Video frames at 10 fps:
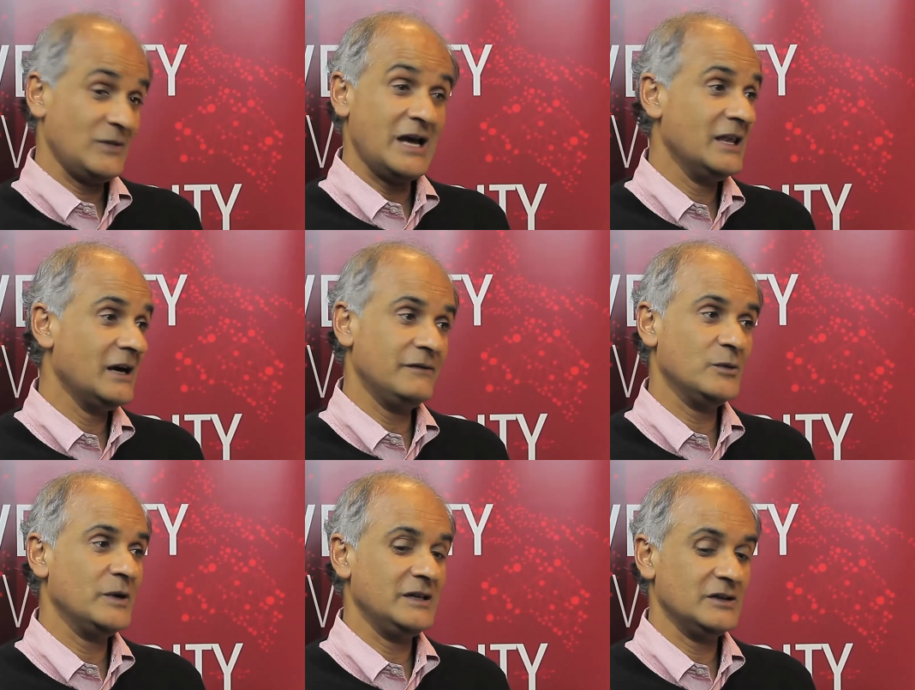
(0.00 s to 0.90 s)
I love
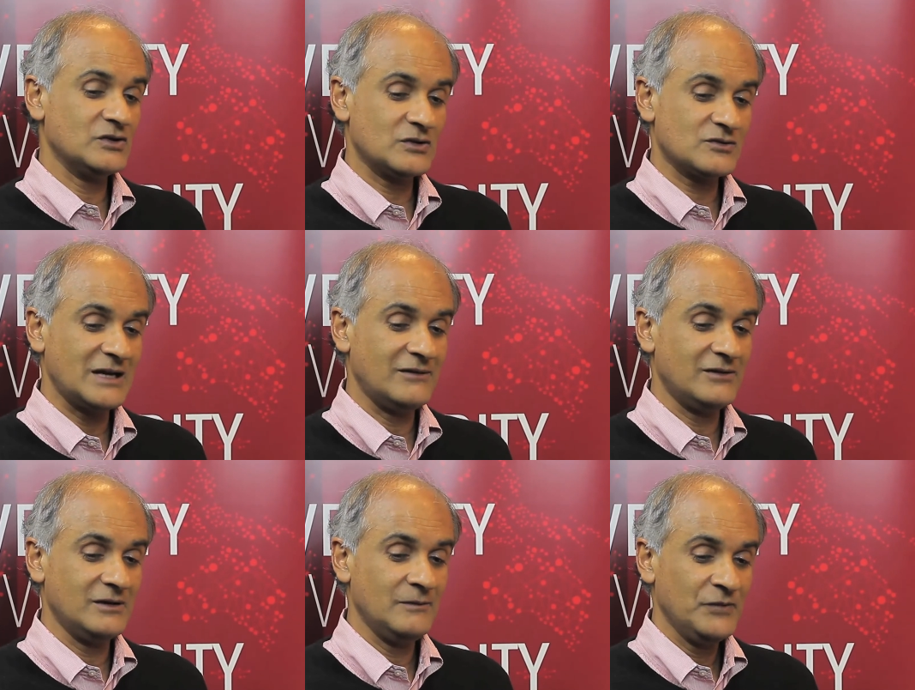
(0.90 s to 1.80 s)
the way that
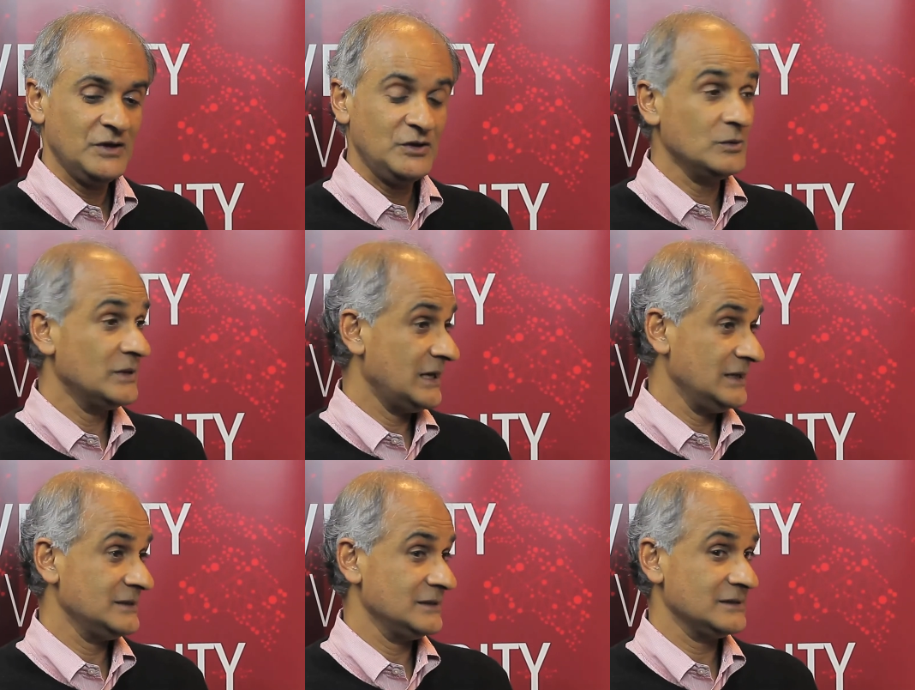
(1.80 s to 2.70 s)
travel
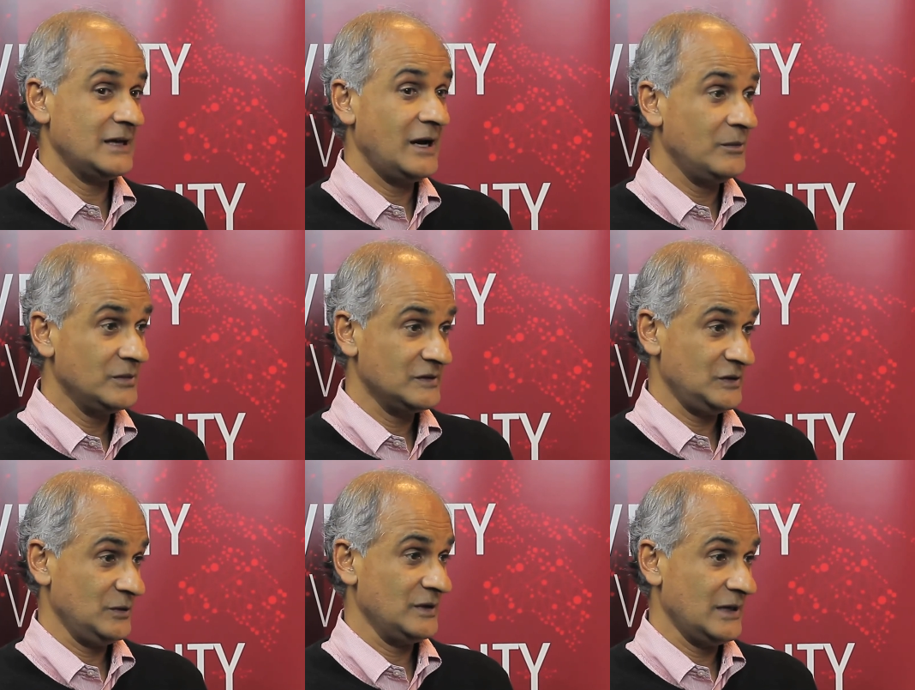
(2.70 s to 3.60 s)
humanizes and
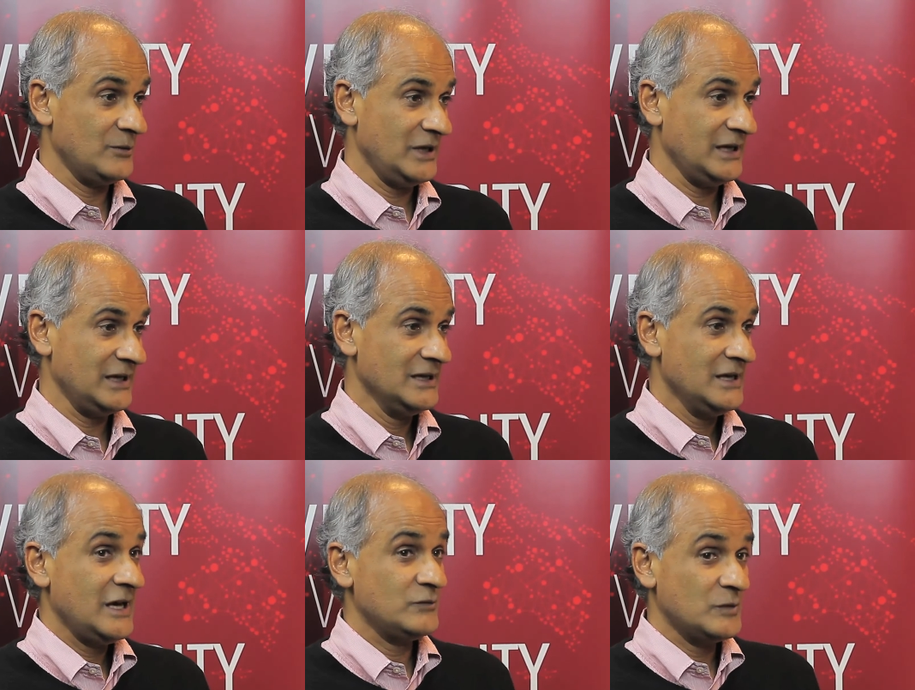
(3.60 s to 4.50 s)
humbles you in that way,
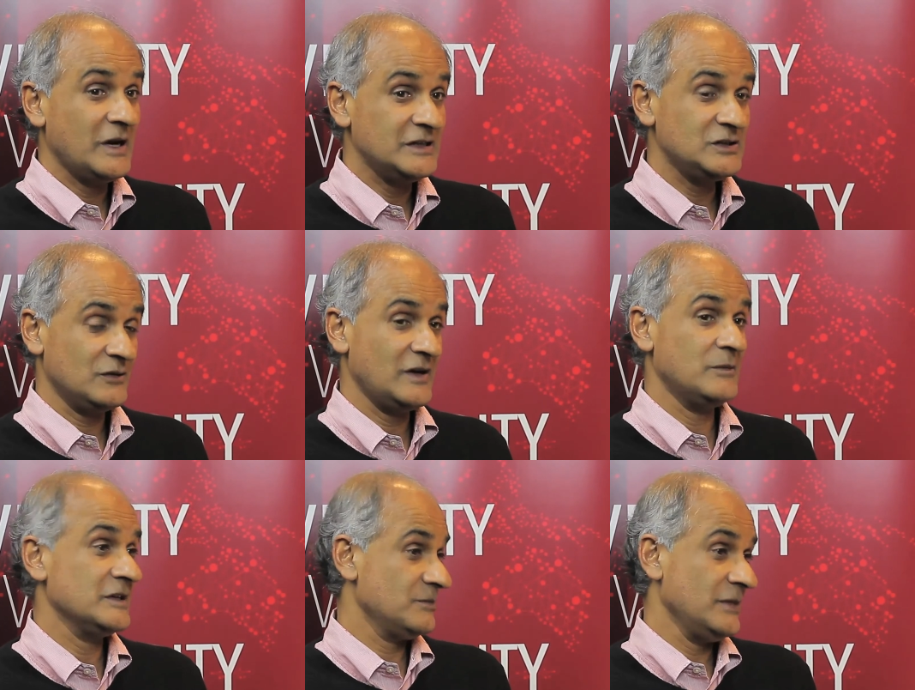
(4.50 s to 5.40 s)
and reminds you of how
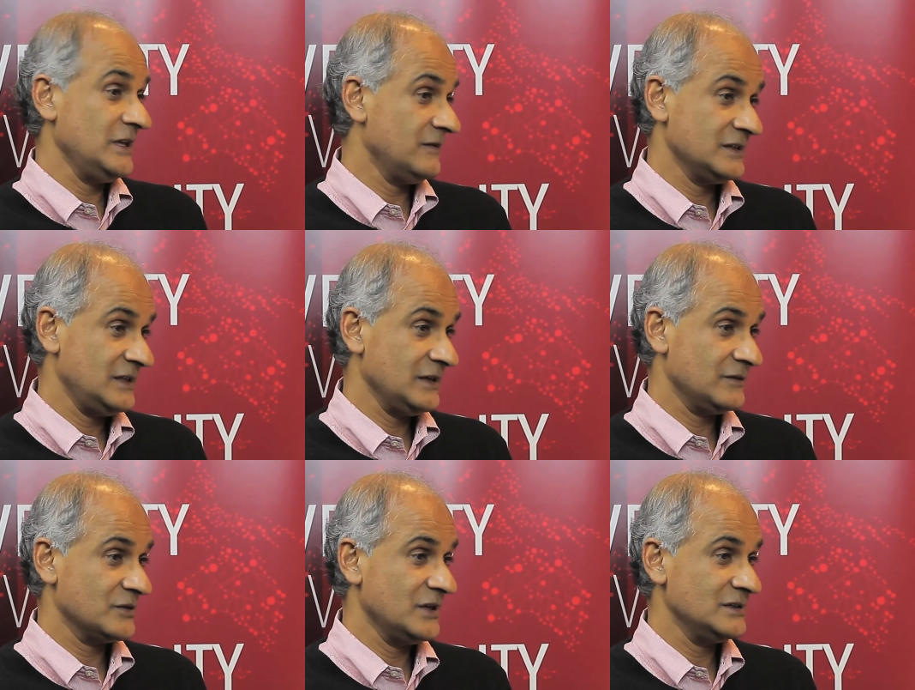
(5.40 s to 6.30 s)
much many of us take
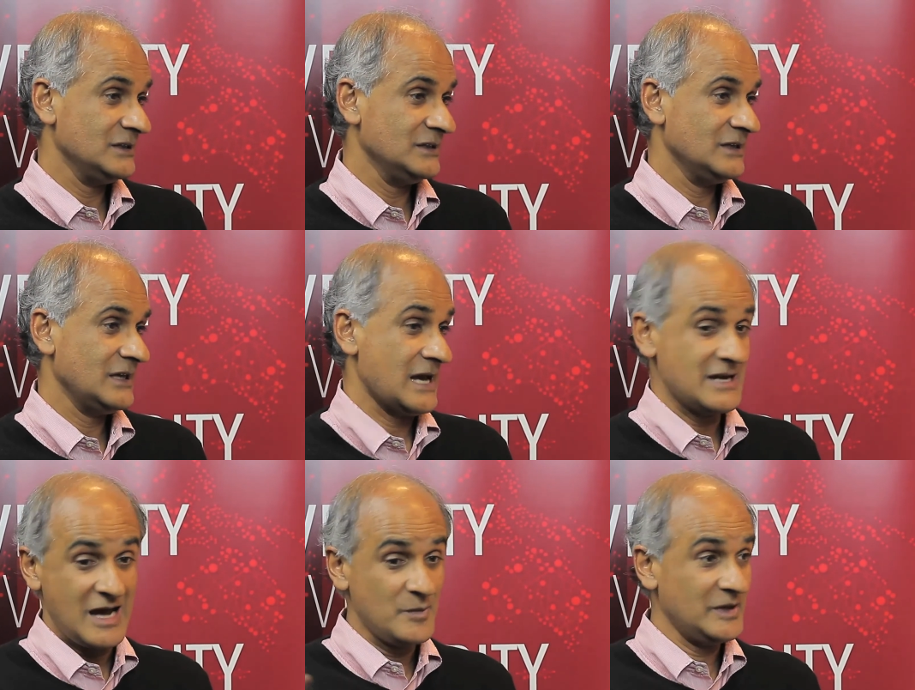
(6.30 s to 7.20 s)
for granted
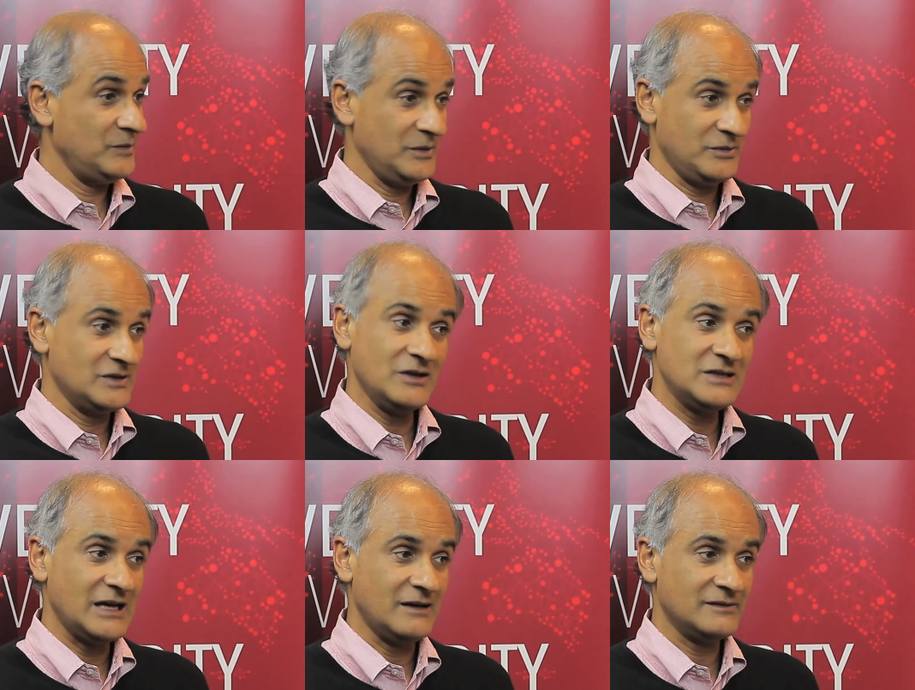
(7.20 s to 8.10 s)
and how many people
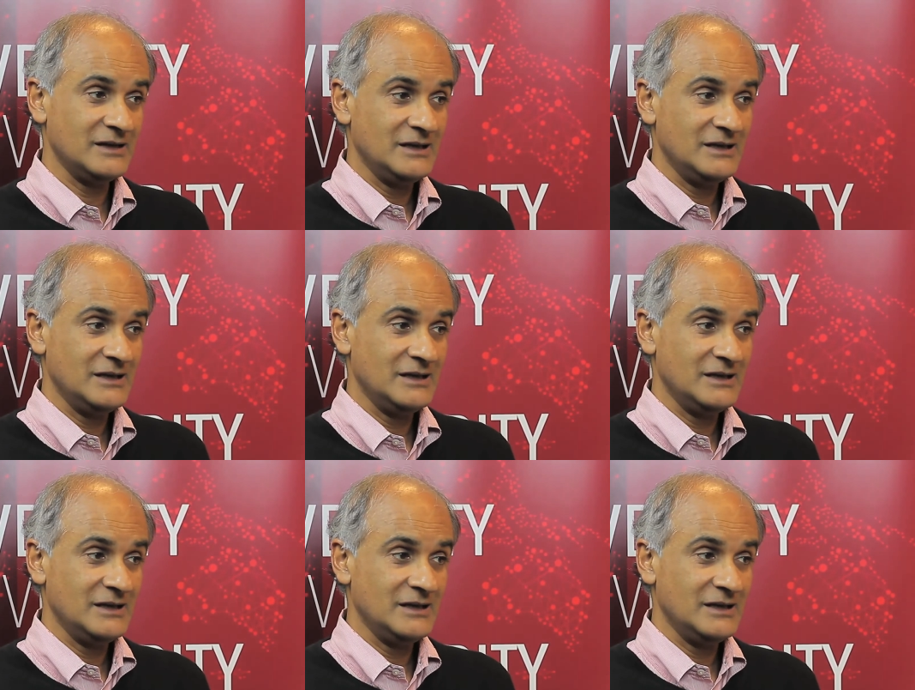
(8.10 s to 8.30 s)
don't have